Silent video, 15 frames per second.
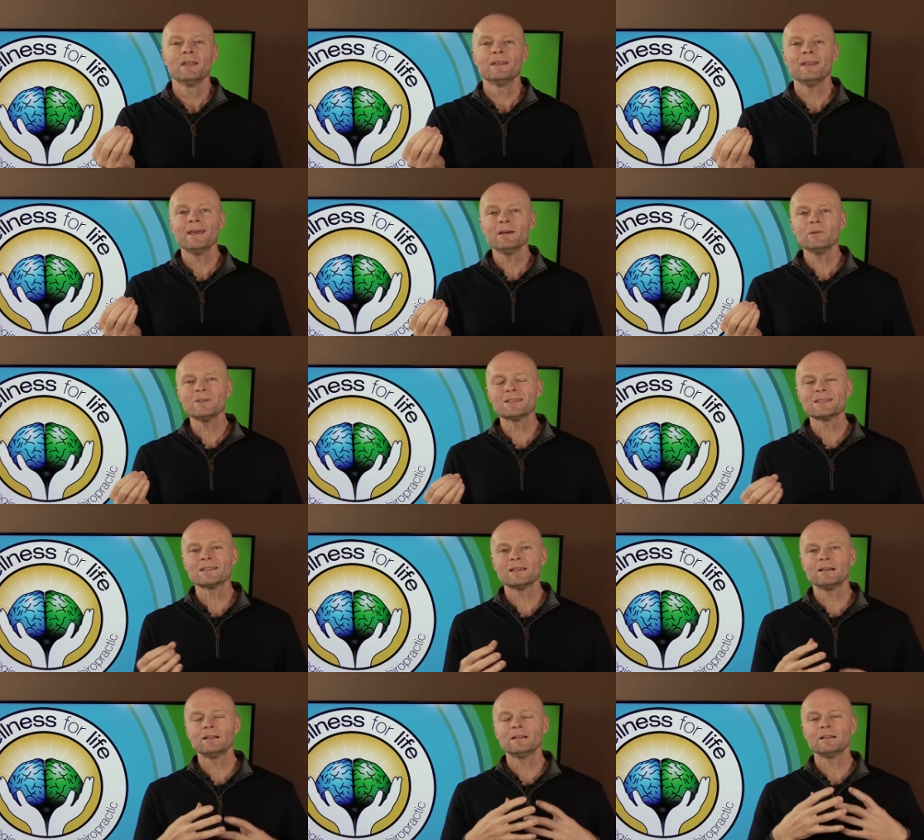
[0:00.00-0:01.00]
now the
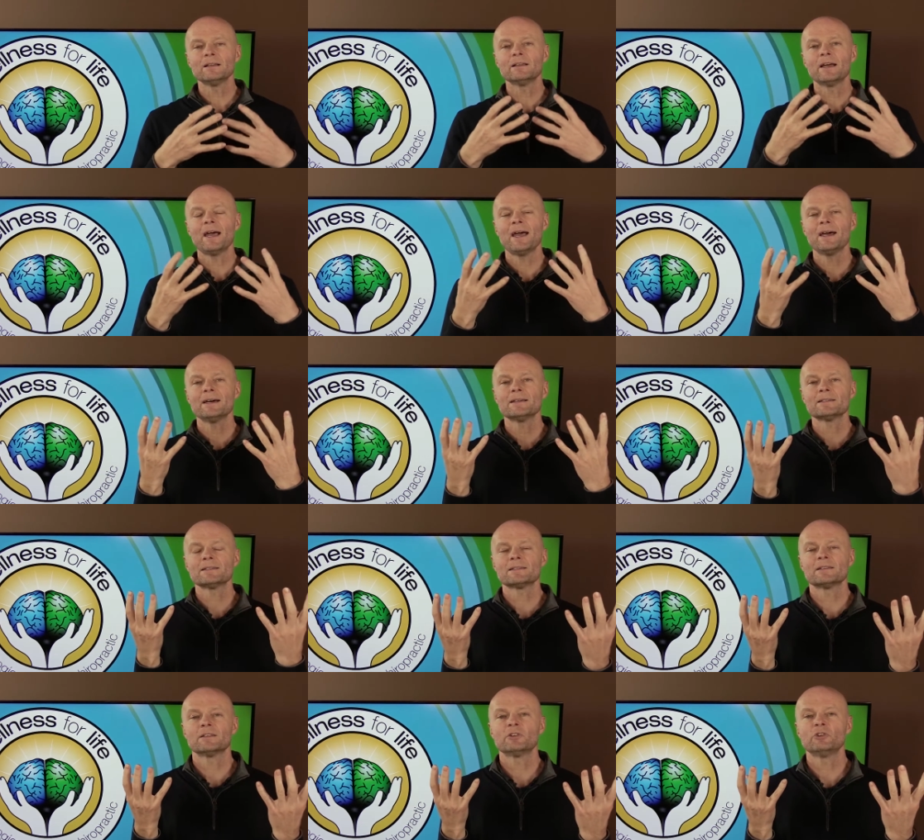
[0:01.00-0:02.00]
cell
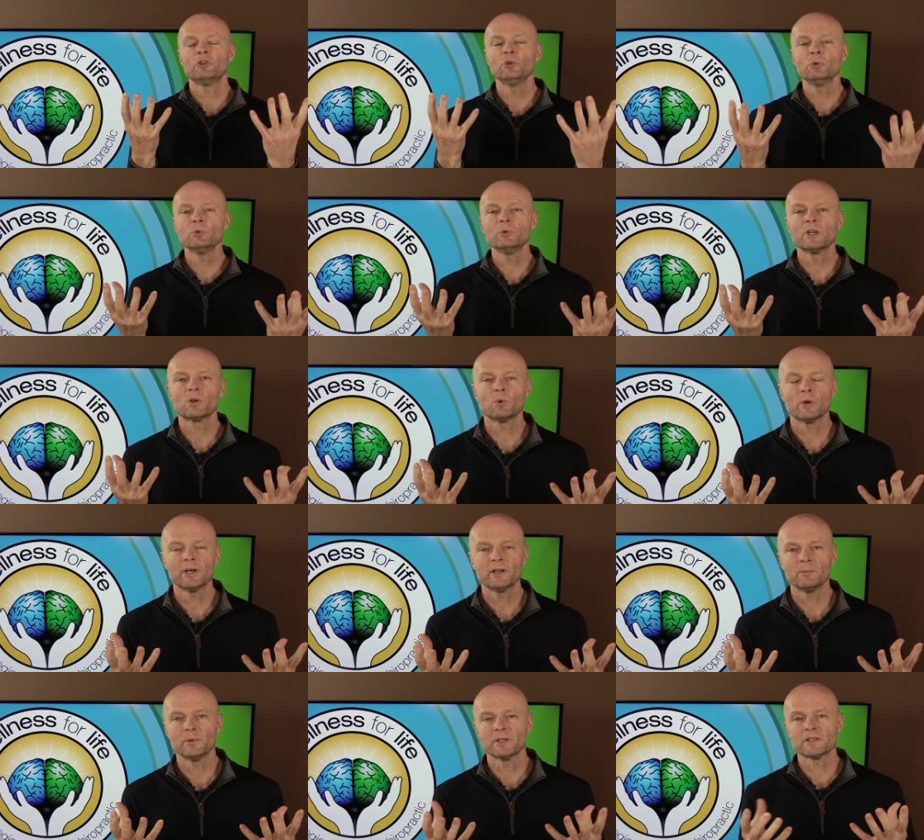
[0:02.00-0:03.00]
has two
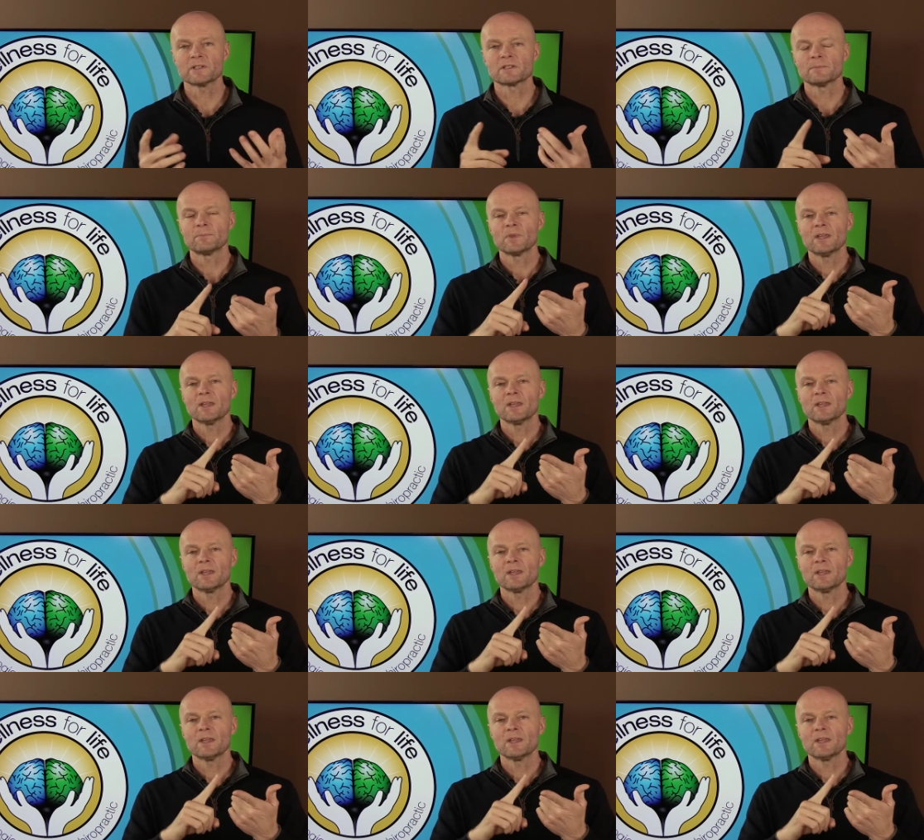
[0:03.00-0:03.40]
requirements.